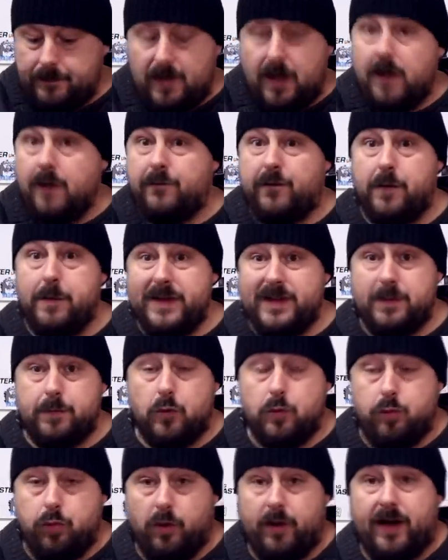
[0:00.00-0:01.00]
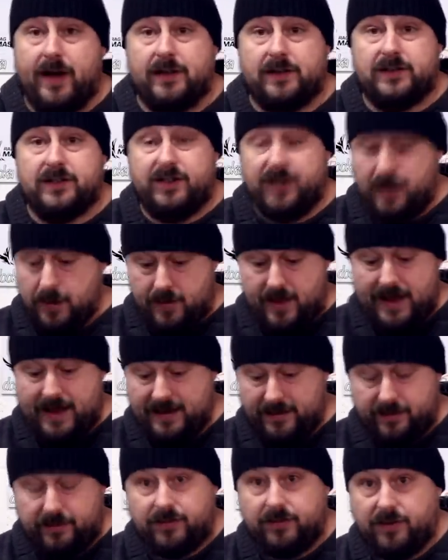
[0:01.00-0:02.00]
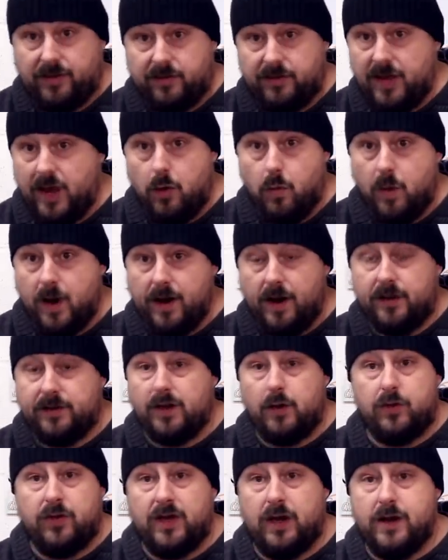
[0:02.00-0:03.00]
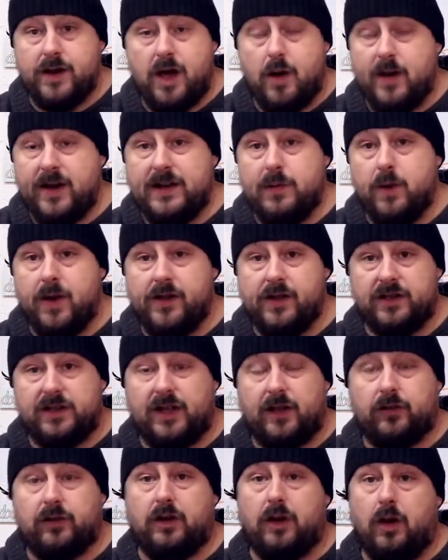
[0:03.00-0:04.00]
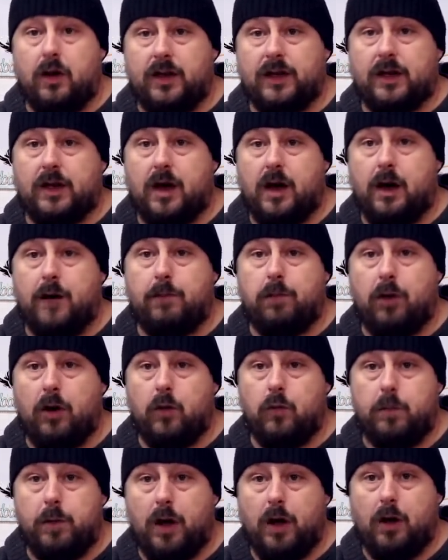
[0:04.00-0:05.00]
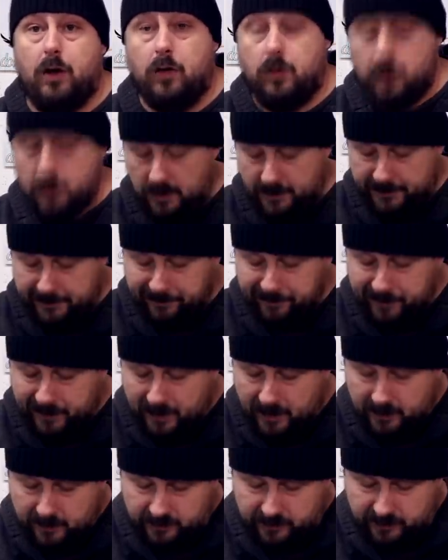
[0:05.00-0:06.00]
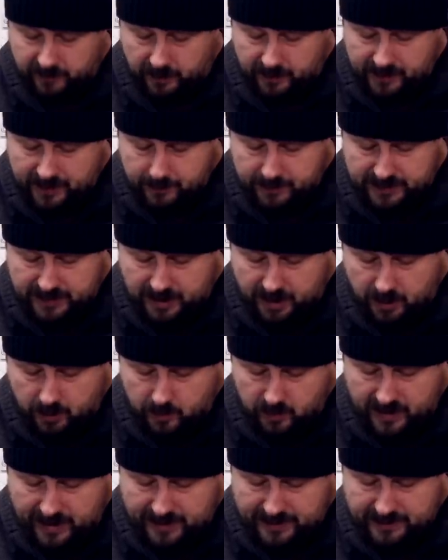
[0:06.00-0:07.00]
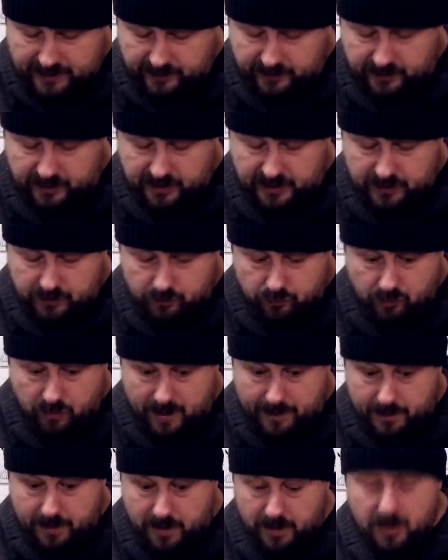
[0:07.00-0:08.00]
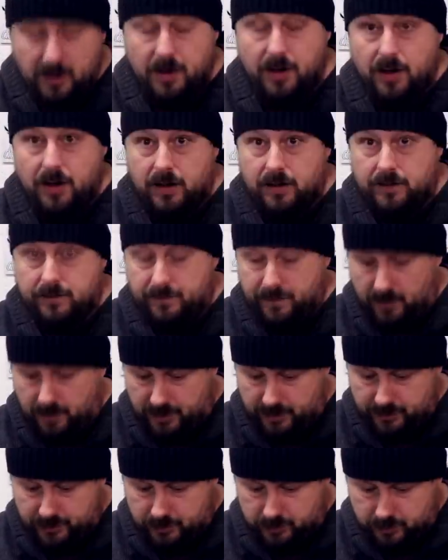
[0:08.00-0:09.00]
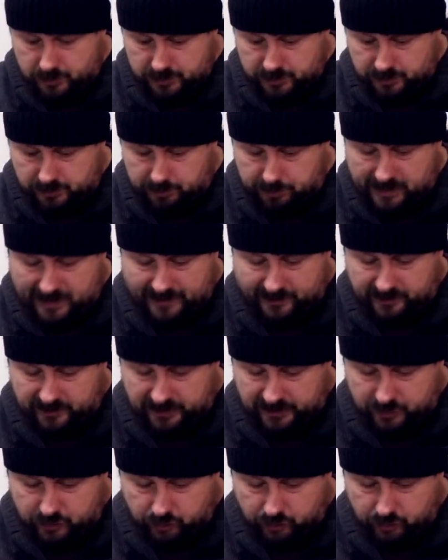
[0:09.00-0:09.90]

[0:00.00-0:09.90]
a formidable product, you know, that is. There's no one, I don't think I know anyone that doesn't like Car Pro Pearl. So there we go, that is the rubber and vinyl and plastic